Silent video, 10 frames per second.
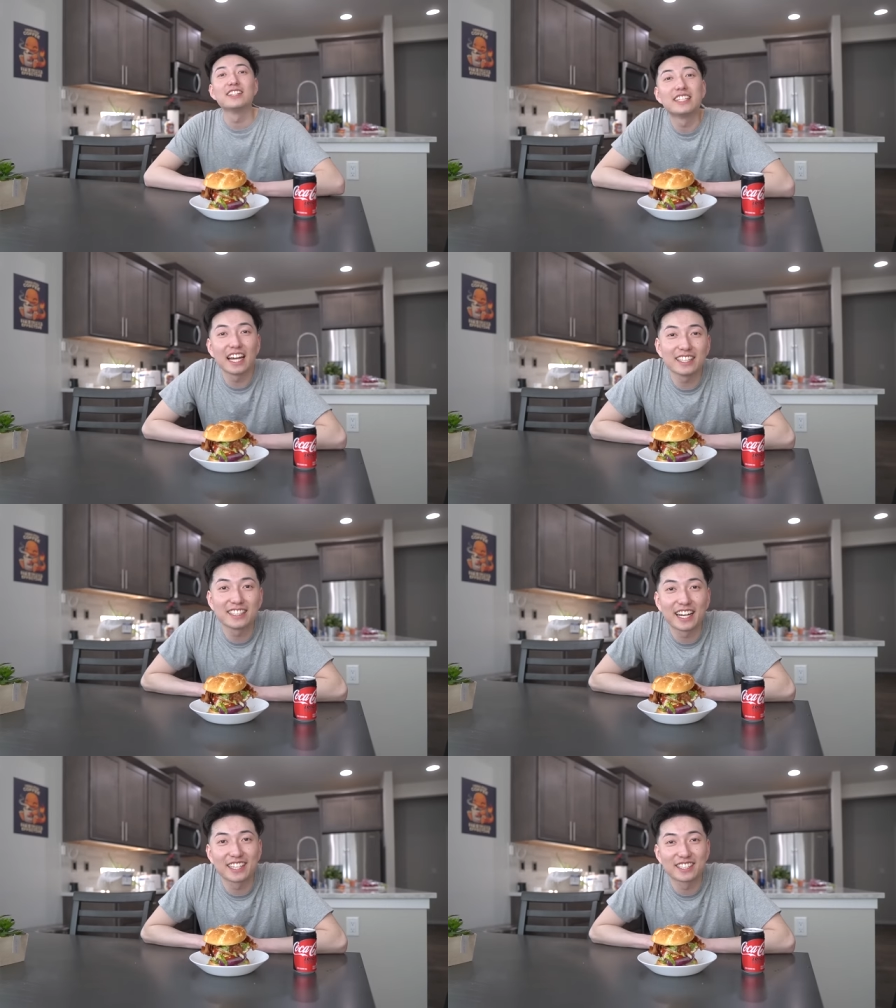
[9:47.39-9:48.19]

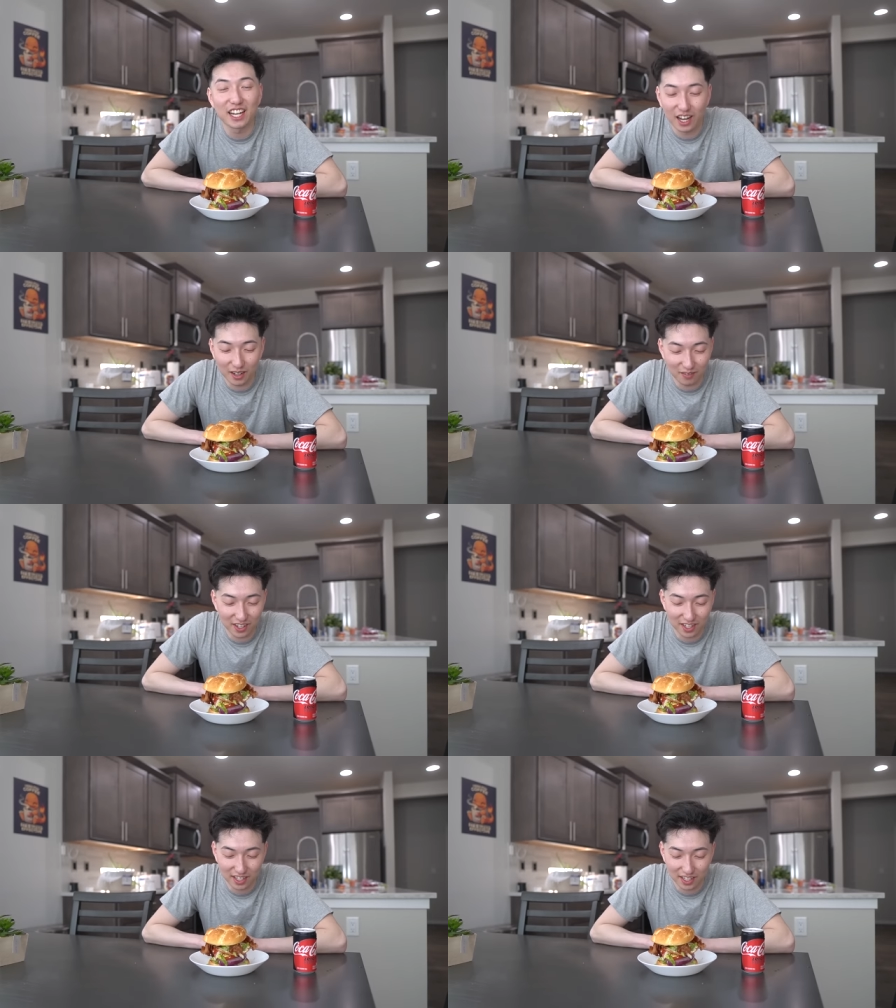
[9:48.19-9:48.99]
Taste test time.
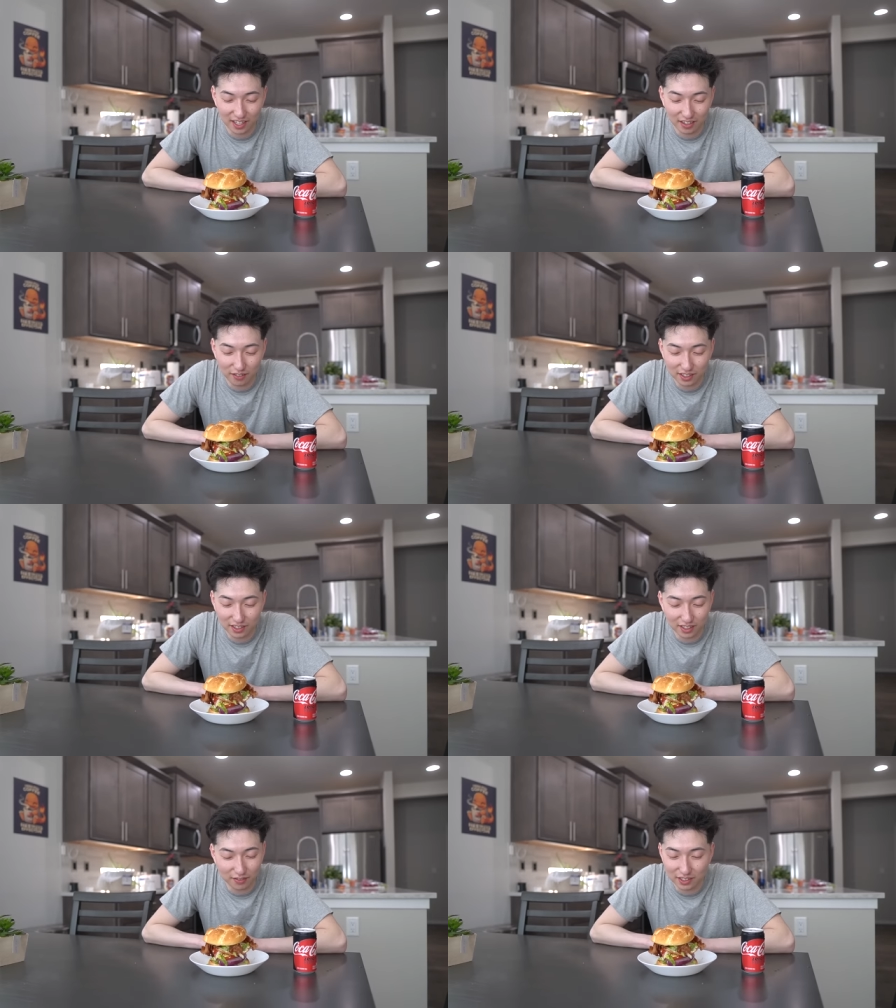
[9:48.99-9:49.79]
If
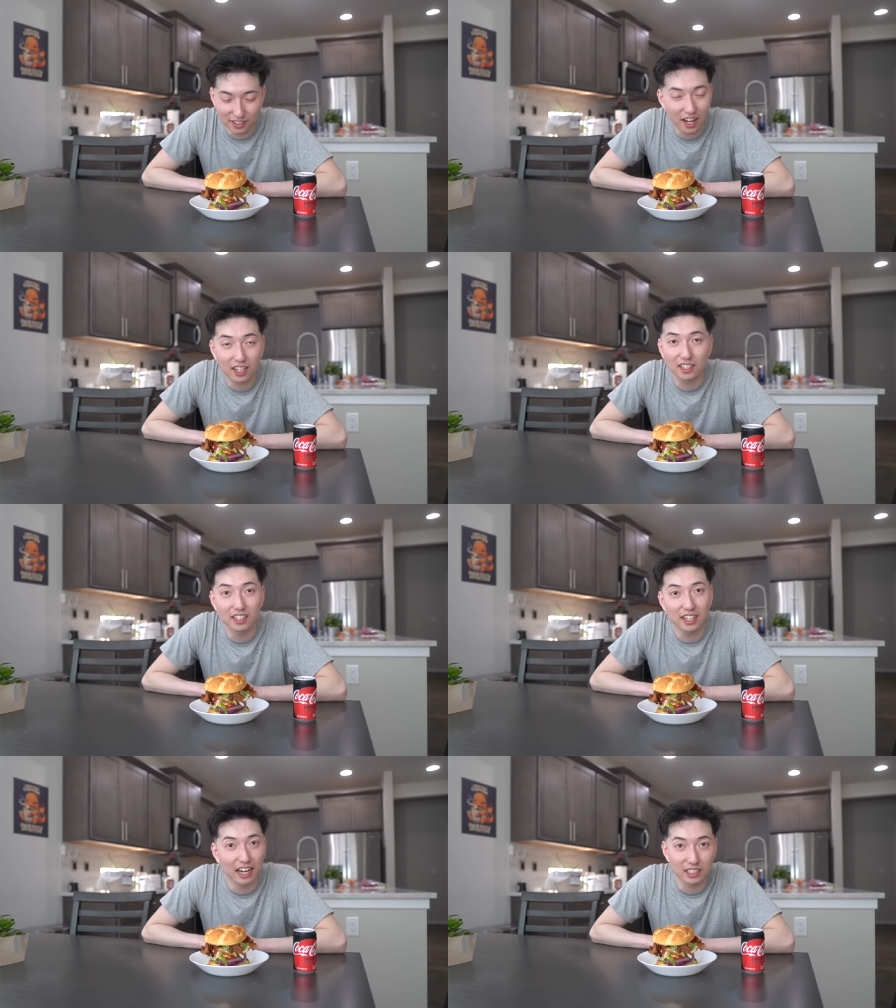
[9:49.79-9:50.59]
it's, if it's not
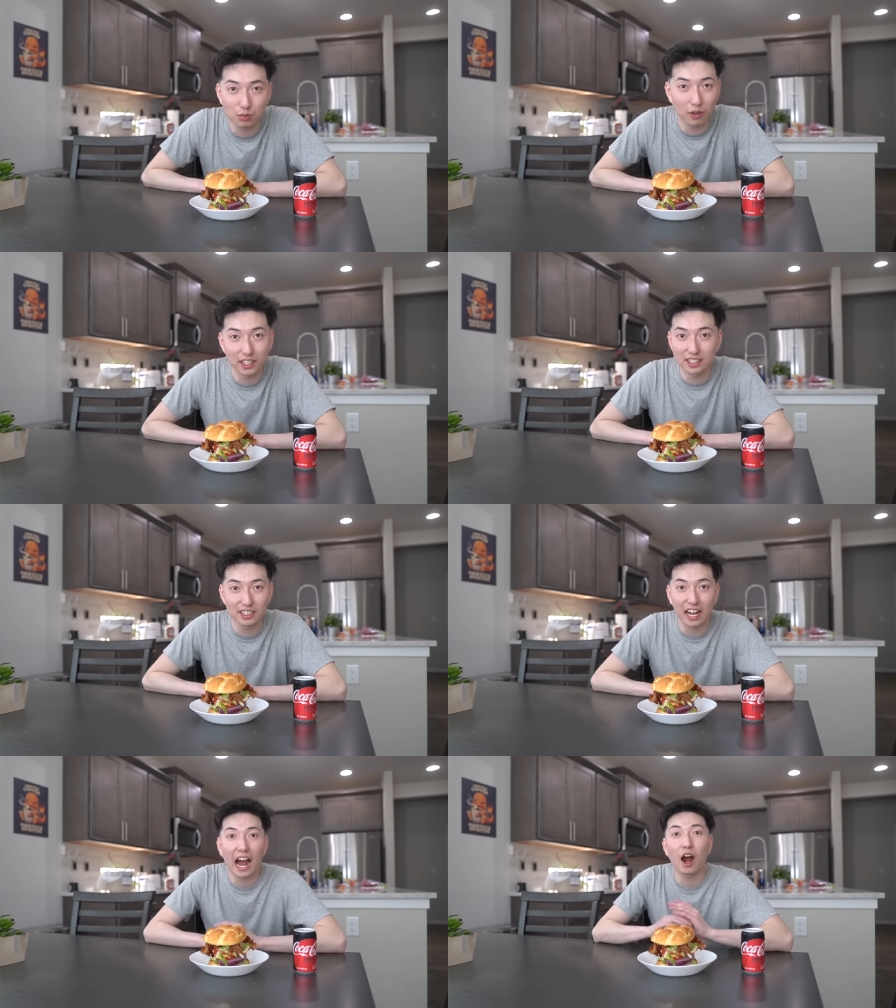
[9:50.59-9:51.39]
good, I just
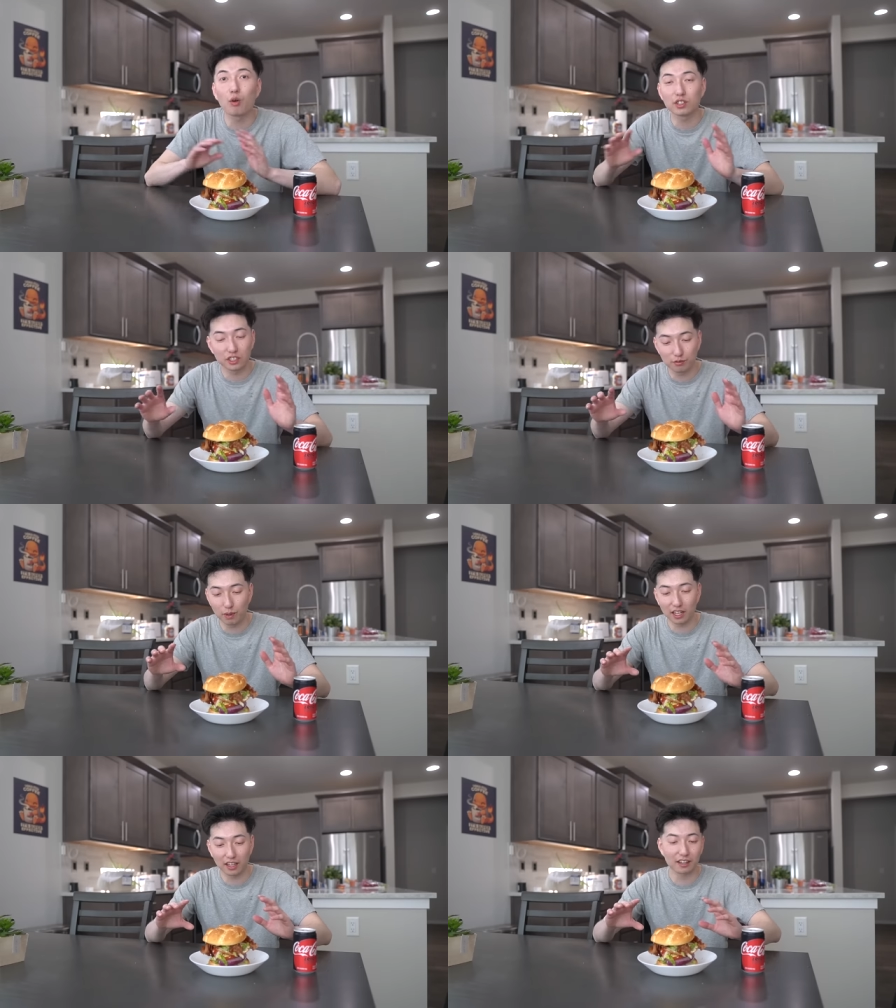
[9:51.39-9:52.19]
wasted hours of
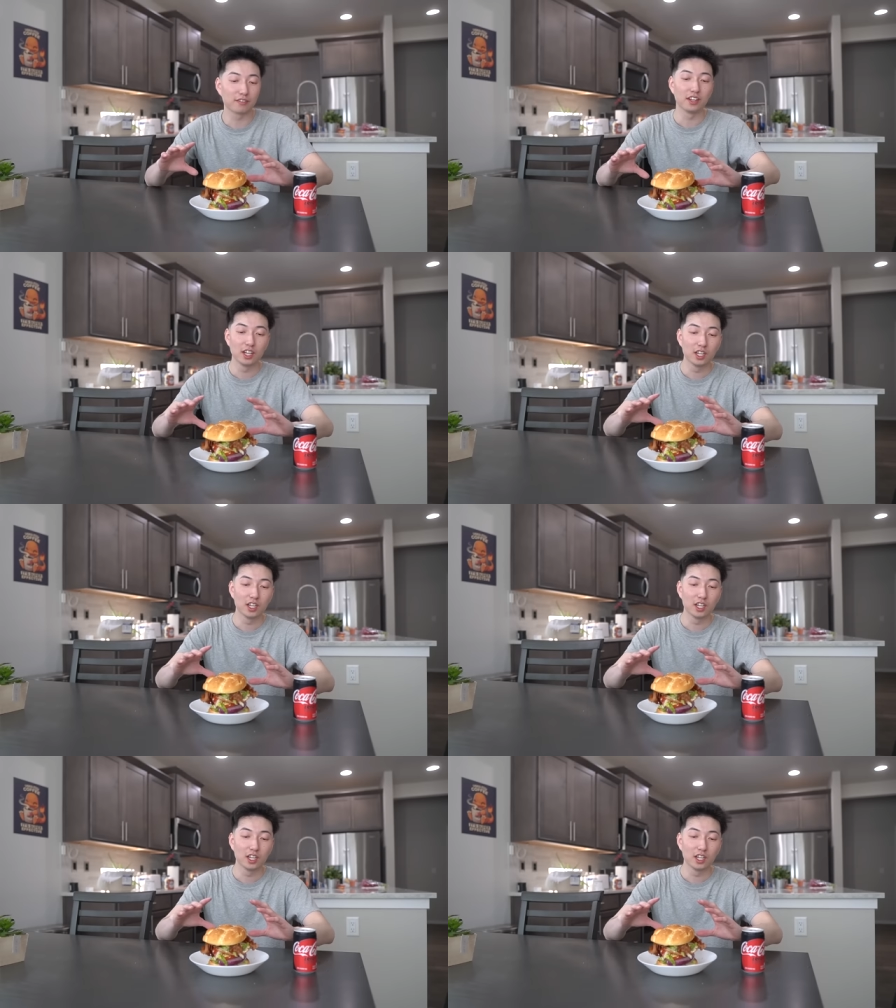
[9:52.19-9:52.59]
my life.